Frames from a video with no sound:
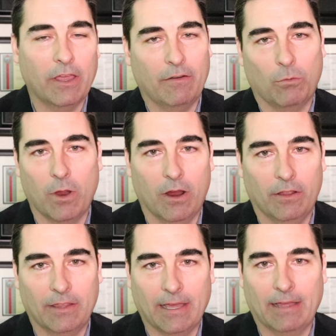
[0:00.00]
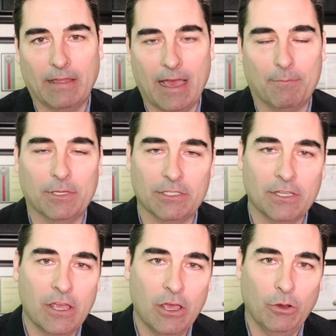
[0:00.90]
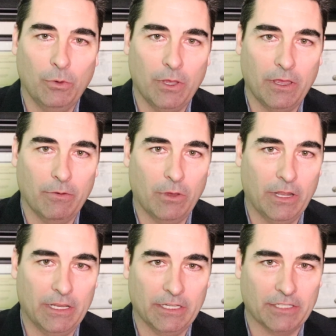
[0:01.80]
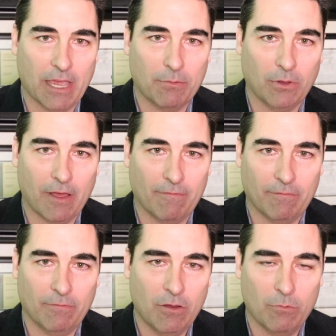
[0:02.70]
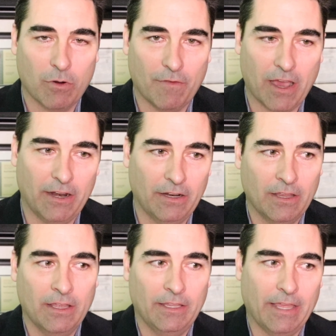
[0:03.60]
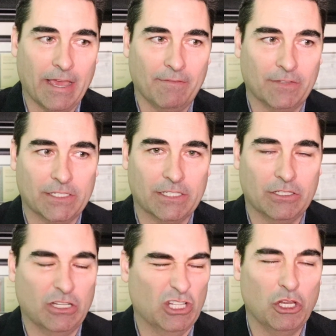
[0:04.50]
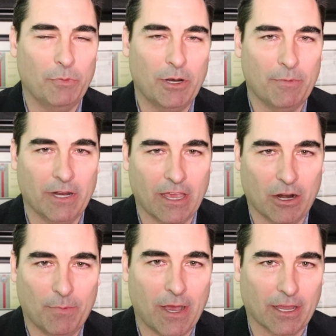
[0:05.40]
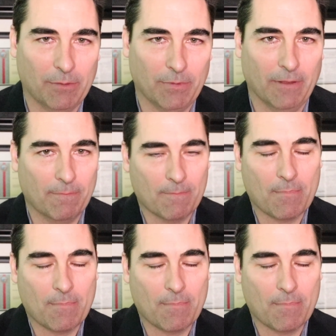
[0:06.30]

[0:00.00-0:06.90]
it where that happens. In the example I've provided, they have a little bit of money out of pocket, but